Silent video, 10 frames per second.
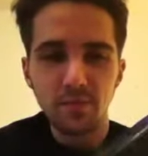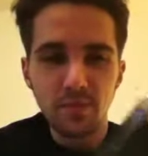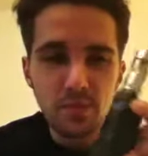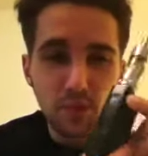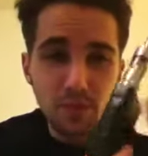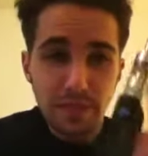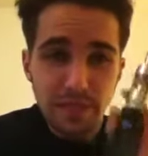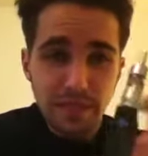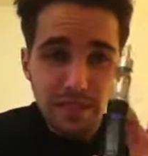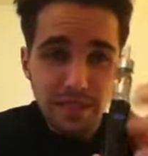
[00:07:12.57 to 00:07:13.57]
So,
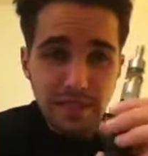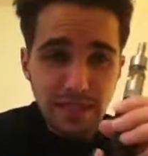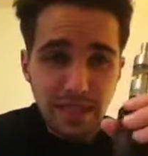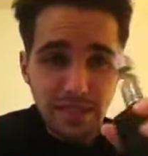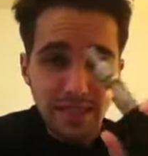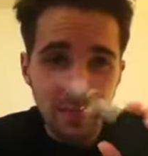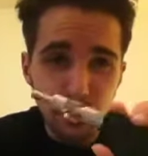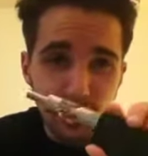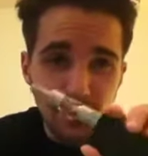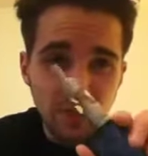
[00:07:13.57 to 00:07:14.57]
this is the last time
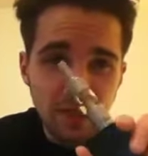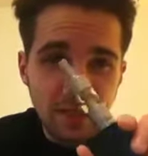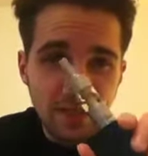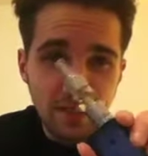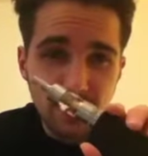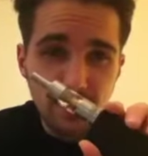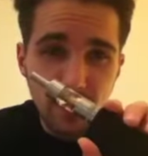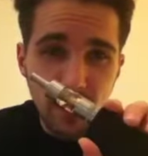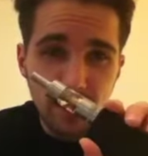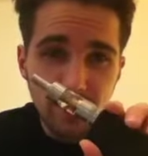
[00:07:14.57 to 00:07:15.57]
you're ever going to see this
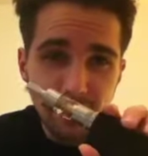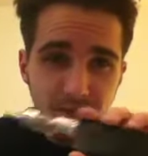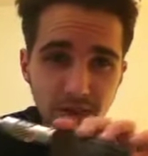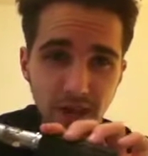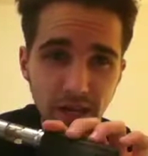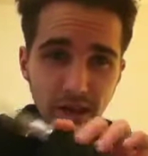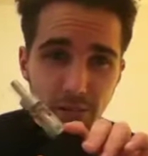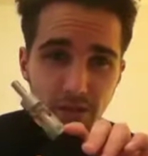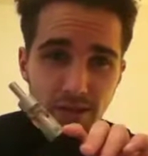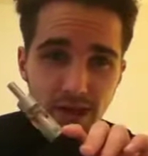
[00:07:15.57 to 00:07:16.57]
mod on
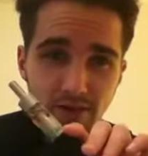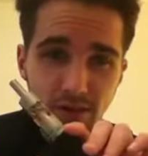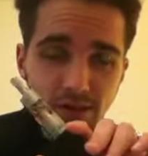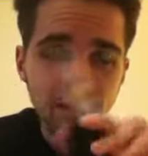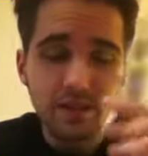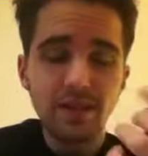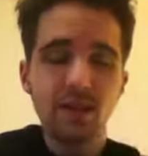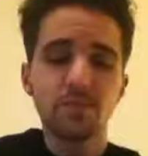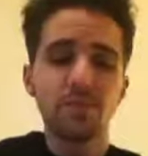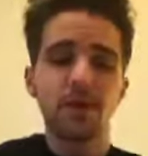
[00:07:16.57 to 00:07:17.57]
camera, ever.
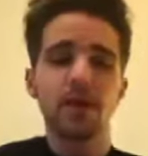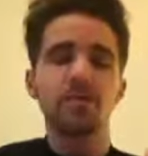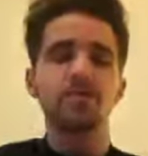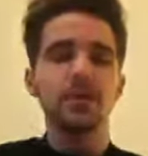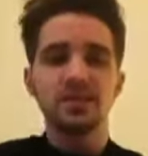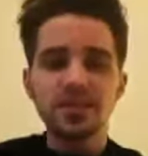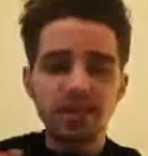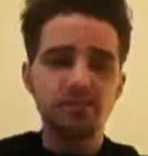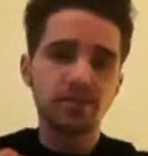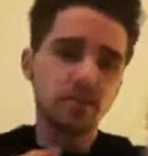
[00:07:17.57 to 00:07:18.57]
But
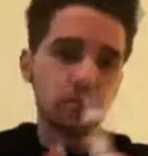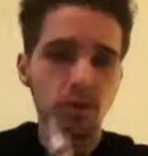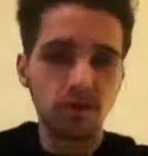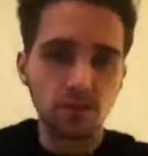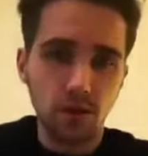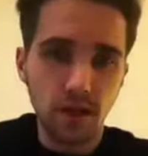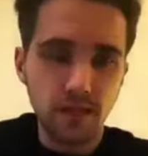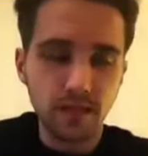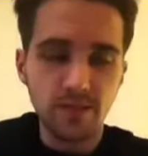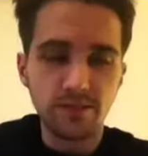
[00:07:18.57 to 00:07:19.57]
definitely worth the
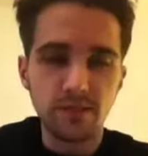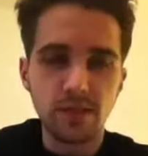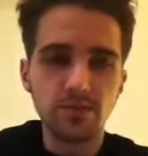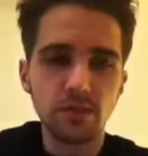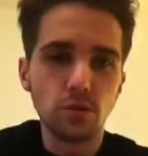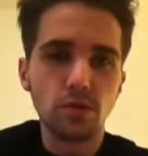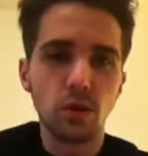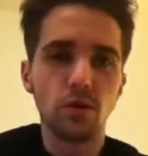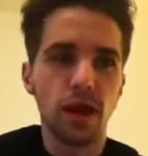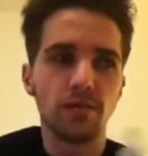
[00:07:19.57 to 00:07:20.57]
price. Definitely, if you
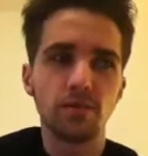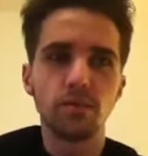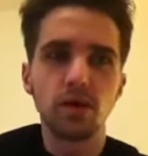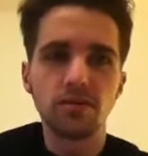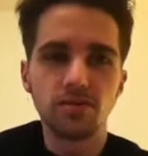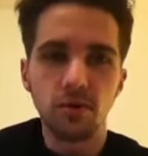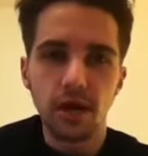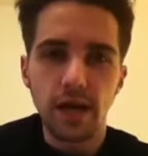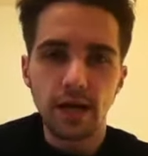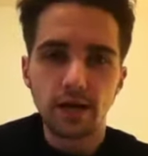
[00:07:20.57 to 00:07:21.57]
don't have the money for a
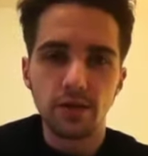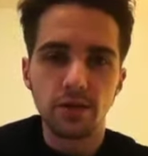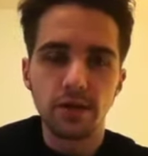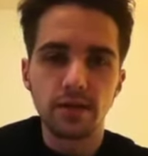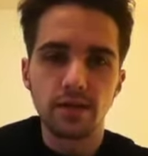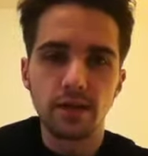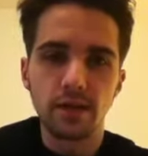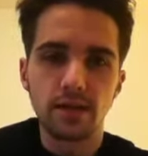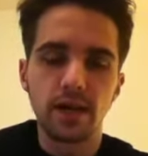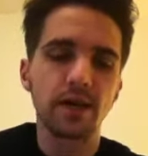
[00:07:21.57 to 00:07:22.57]
Hannah or anything
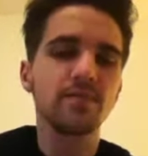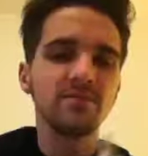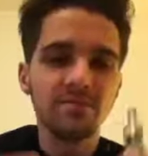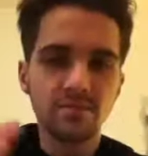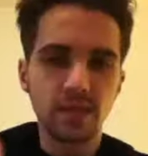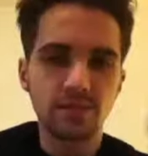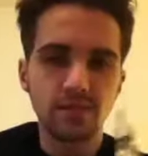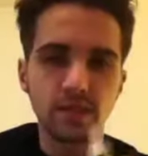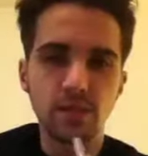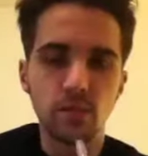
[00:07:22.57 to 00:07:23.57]
like that,
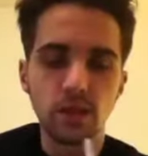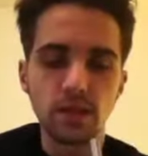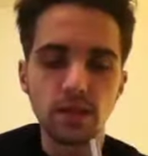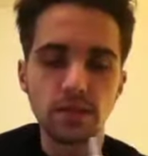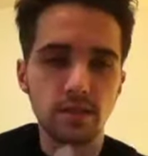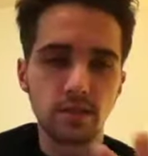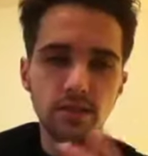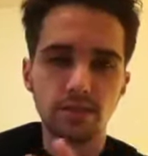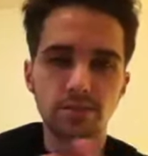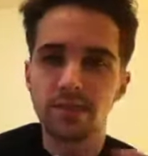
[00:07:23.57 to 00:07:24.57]
definitely get one of these. They're
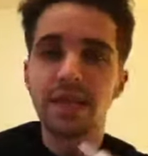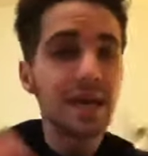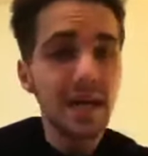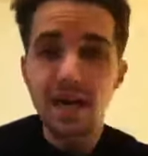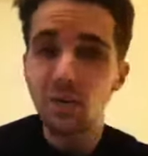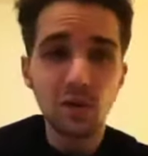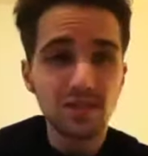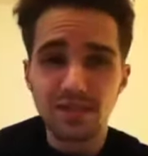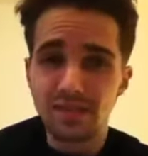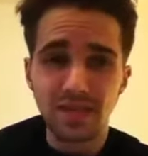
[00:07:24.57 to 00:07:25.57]
definitely, it works
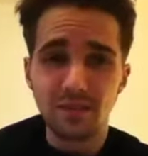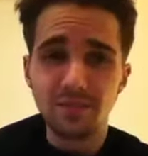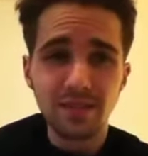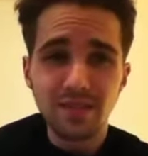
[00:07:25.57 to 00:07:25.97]
the same.